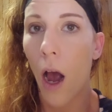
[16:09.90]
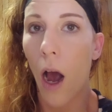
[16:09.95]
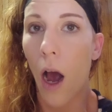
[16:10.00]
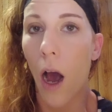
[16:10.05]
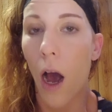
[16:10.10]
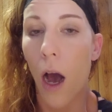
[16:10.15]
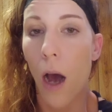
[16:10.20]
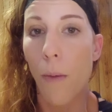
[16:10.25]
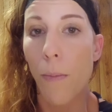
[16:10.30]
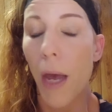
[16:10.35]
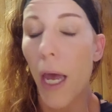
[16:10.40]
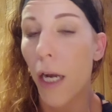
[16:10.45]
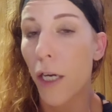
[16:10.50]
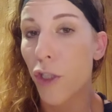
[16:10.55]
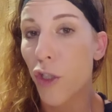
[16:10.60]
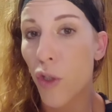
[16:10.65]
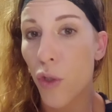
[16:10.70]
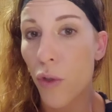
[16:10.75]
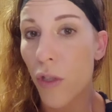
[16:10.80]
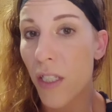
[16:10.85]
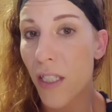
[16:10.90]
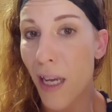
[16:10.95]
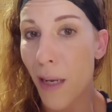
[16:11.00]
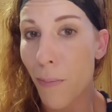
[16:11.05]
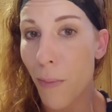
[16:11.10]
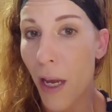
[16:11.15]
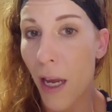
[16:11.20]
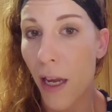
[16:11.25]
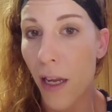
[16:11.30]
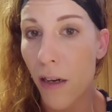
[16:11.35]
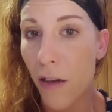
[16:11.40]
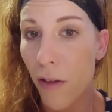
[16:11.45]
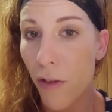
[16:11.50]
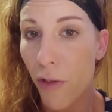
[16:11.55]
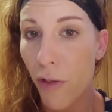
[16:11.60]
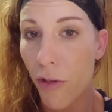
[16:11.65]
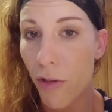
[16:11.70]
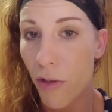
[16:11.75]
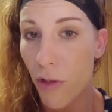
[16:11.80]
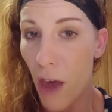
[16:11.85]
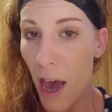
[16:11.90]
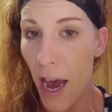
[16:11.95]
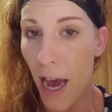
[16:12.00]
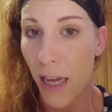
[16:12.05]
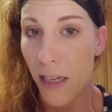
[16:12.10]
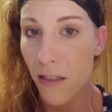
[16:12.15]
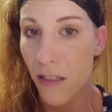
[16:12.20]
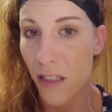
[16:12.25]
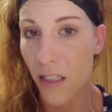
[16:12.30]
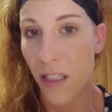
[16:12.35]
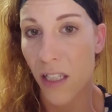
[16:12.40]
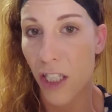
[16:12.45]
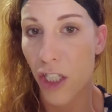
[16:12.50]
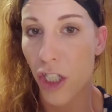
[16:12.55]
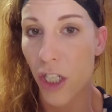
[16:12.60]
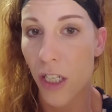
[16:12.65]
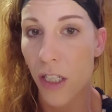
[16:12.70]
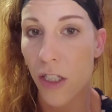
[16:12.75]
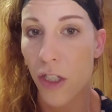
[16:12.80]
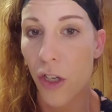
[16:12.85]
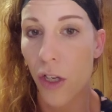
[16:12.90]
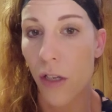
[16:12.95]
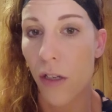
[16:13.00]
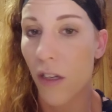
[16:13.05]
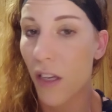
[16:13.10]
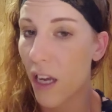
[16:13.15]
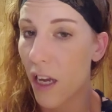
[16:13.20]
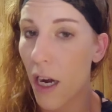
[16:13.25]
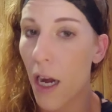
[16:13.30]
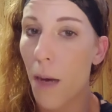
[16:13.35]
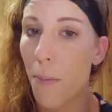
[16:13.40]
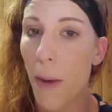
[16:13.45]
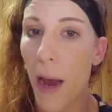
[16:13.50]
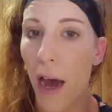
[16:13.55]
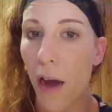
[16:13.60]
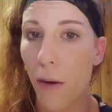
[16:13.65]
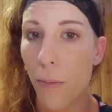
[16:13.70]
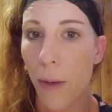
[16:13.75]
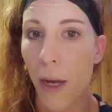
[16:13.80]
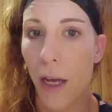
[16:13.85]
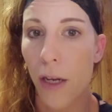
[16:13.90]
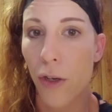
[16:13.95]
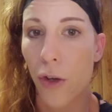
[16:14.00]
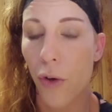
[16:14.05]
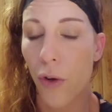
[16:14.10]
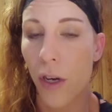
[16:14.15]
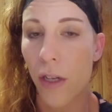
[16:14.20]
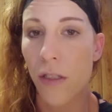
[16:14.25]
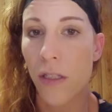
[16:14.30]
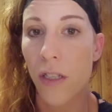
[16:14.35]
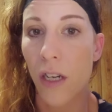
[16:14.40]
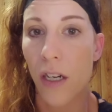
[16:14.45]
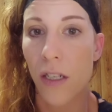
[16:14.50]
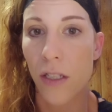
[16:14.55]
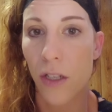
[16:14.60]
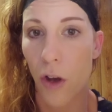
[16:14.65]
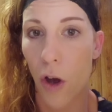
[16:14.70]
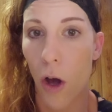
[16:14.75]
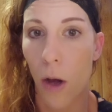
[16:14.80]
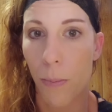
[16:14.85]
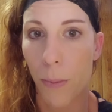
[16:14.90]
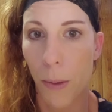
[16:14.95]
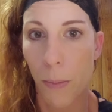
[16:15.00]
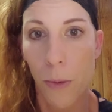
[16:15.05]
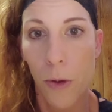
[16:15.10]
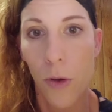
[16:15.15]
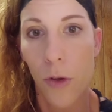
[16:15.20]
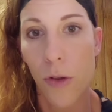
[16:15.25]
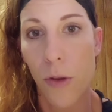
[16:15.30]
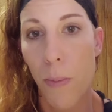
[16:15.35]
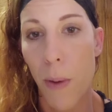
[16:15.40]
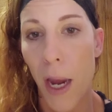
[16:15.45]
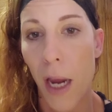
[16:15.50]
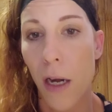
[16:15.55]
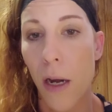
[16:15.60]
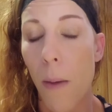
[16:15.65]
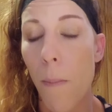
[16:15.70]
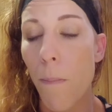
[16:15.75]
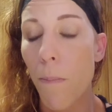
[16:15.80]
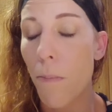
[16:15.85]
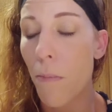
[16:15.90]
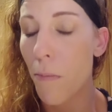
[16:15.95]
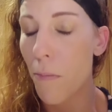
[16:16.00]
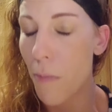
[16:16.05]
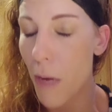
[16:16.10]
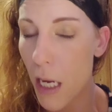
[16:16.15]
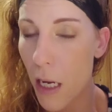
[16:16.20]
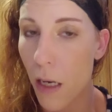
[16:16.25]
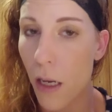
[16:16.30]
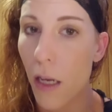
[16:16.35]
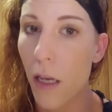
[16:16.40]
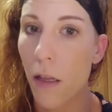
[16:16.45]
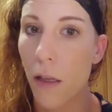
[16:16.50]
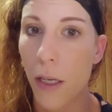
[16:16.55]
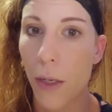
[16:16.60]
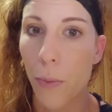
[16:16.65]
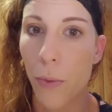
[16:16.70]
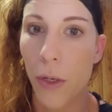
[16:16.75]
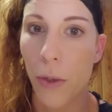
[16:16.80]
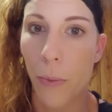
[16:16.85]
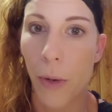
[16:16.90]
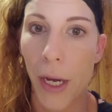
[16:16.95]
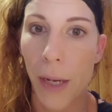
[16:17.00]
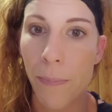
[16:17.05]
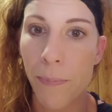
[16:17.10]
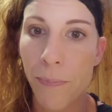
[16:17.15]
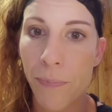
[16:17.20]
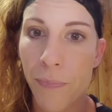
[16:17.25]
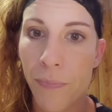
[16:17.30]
And as soon as I made that decision to get up out of bed, go downstairs and call people, the pain immediately went away.